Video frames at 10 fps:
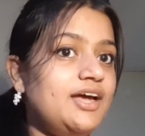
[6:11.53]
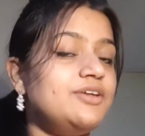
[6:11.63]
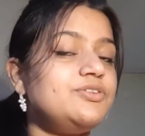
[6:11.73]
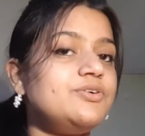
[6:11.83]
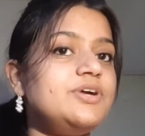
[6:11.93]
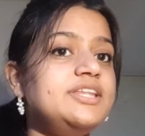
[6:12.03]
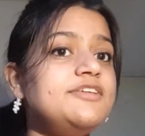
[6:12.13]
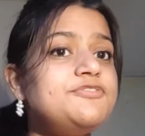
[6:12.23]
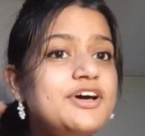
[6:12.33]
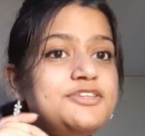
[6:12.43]
So in the
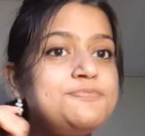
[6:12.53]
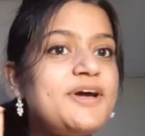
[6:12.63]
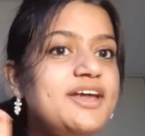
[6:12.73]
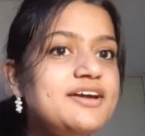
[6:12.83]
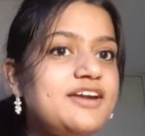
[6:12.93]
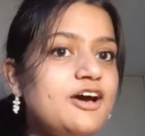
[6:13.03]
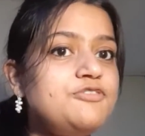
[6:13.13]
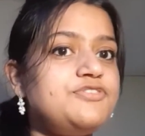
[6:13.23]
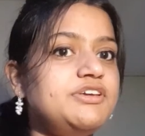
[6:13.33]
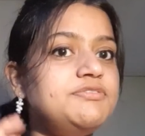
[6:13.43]
first
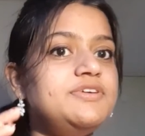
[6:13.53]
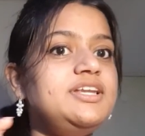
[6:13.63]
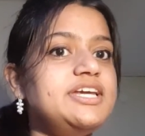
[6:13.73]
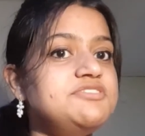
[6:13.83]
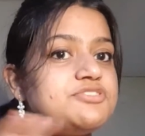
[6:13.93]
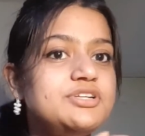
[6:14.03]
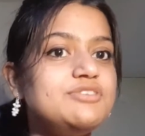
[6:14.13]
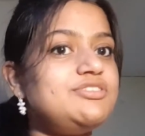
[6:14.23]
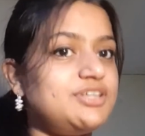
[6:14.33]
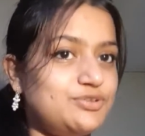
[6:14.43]
paragraph, you will
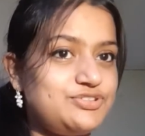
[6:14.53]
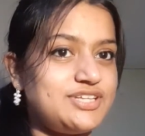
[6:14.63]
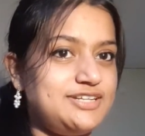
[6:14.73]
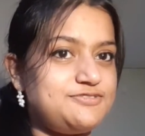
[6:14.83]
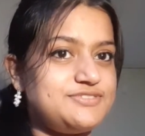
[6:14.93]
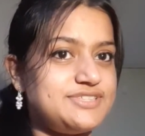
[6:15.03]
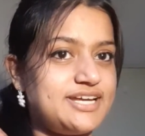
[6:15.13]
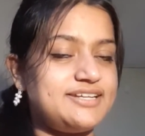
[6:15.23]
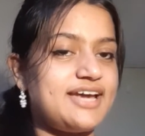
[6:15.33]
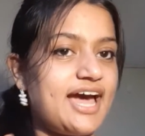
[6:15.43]
introduce yourself,
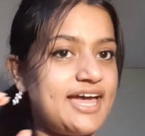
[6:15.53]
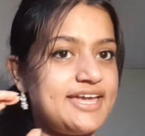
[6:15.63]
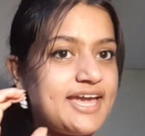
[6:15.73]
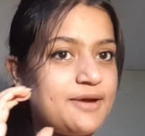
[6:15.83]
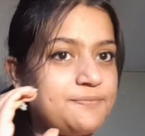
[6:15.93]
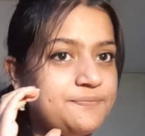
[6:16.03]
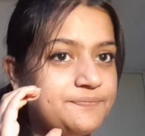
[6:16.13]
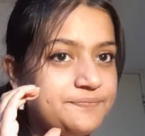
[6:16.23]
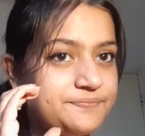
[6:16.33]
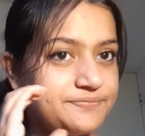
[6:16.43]
that I am
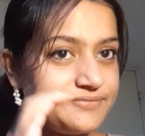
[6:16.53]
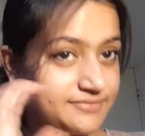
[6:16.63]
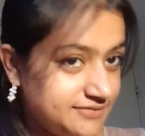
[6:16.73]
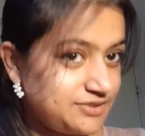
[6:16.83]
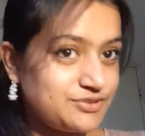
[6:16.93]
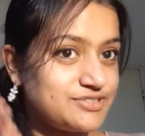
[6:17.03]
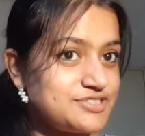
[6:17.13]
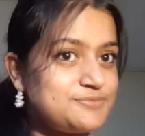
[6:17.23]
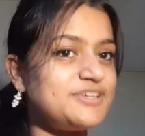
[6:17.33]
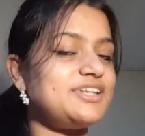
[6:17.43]

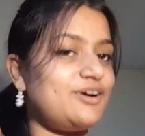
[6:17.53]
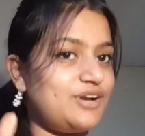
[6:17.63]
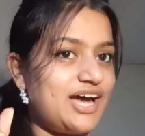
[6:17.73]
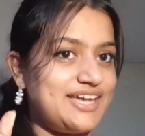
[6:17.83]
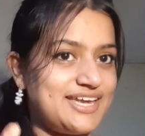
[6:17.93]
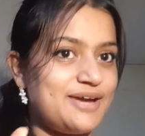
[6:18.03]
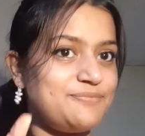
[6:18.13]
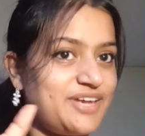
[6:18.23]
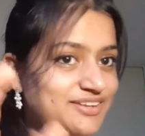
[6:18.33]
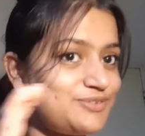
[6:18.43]
Shrachishmita, or I am
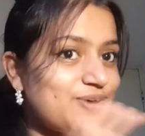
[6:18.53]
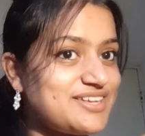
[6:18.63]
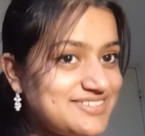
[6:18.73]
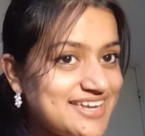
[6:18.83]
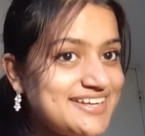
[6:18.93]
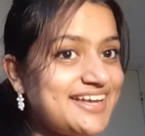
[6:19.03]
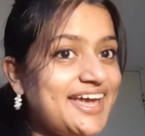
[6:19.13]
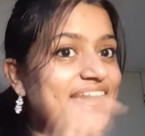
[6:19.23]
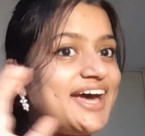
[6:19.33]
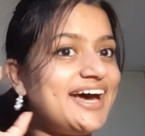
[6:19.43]
XYZ,
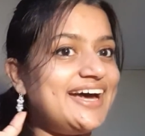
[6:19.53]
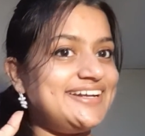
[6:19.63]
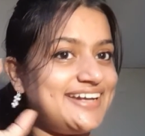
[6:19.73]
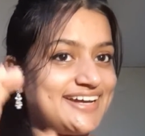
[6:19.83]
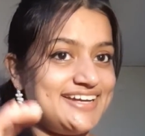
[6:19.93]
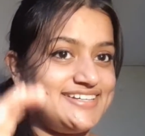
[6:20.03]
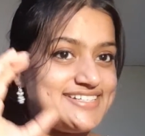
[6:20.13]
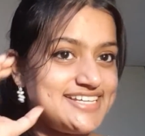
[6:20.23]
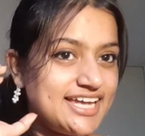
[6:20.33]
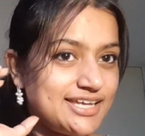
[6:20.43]
and
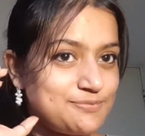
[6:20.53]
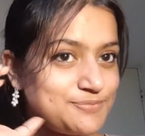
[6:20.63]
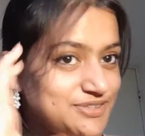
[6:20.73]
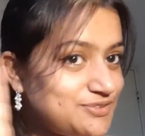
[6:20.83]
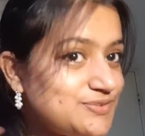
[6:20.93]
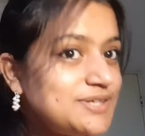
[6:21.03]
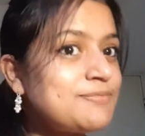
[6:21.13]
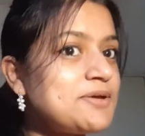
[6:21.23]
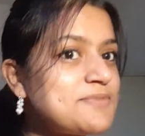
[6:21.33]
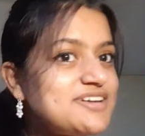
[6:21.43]
currently I am pursuing
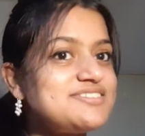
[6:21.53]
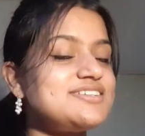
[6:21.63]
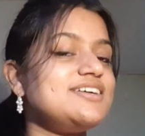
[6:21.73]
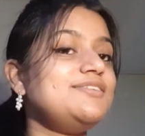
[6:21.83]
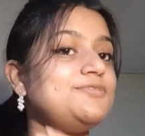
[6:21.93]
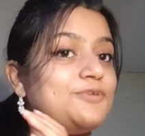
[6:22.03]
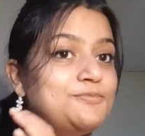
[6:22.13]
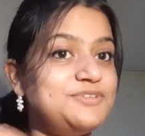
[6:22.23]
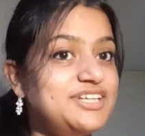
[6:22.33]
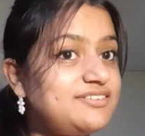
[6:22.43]
my master's
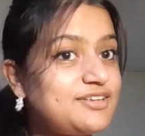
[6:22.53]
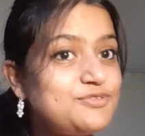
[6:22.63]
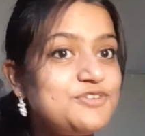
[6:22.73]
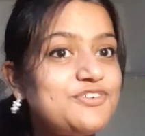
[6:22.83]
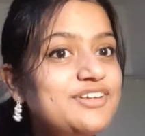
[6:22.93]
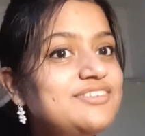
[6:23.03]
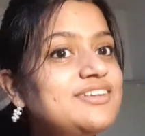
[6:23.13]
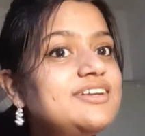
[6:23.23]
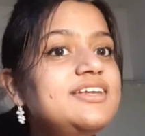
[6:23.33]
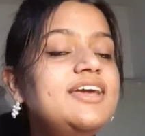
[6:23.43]
from this
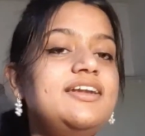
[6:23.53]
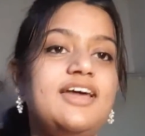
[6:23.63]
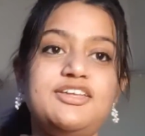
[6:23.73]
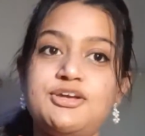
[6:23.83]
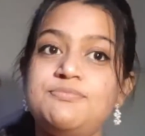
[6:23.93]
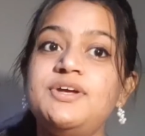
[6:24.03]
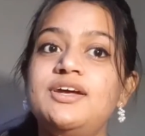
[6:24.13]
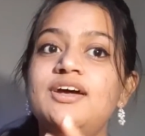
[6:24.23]
university, and I am